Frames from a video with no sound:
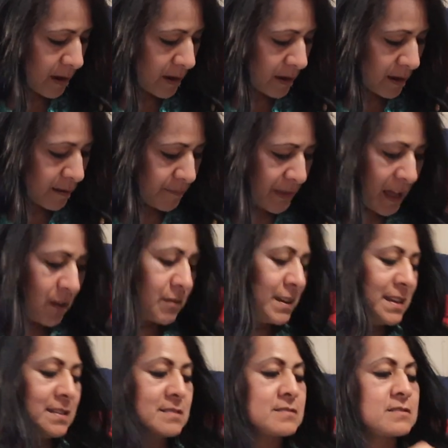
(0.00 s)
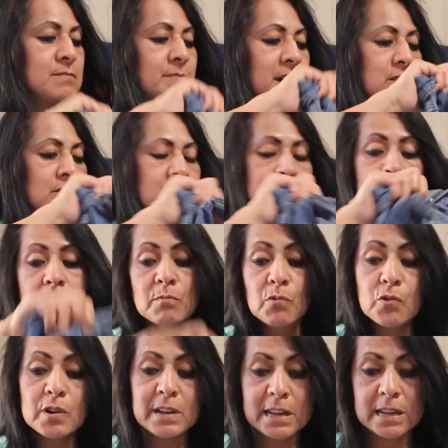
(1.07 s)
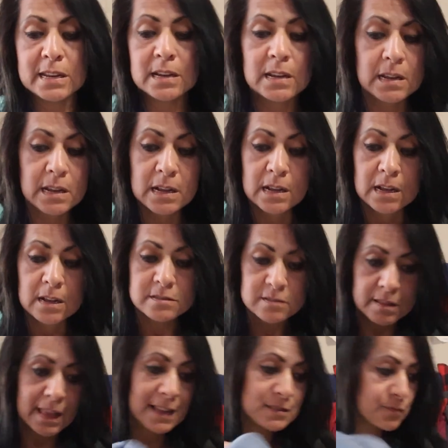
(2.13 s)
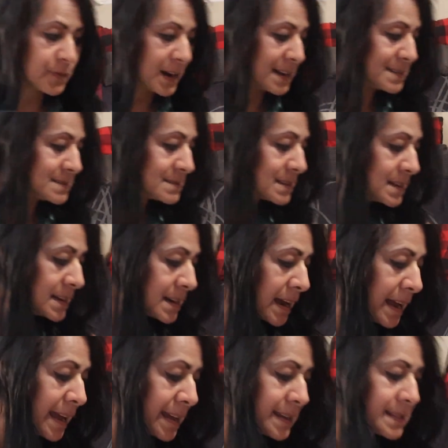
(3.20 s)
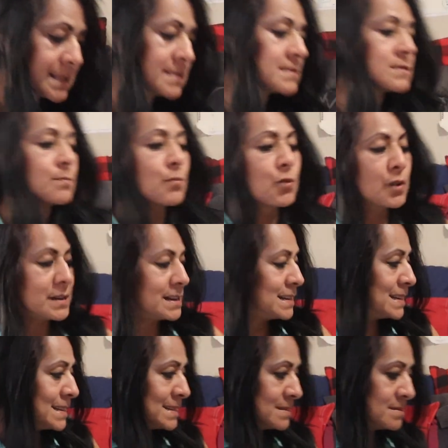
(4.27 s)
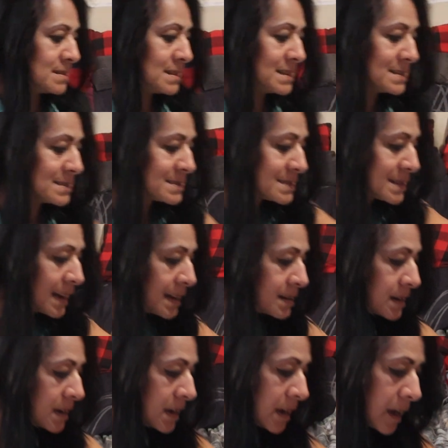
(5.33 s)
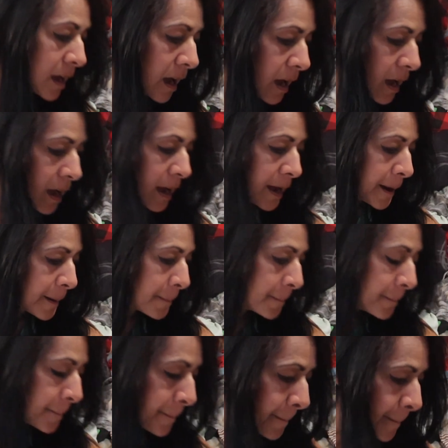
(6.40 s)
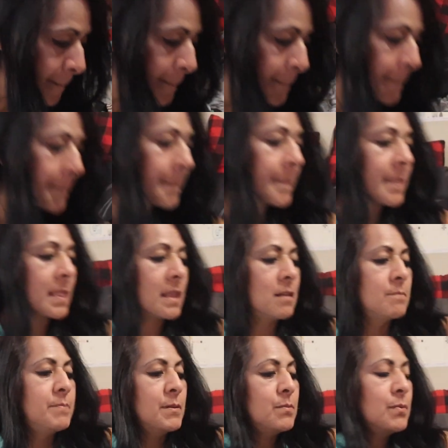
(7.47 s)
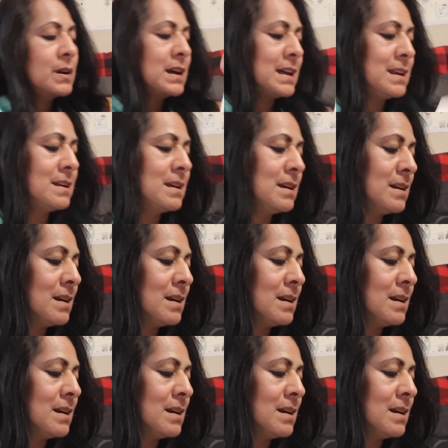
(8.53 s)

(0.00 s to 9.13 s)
I'll eat it tomorrow in the morning. So that's what I did. I ate it this morning instead. But when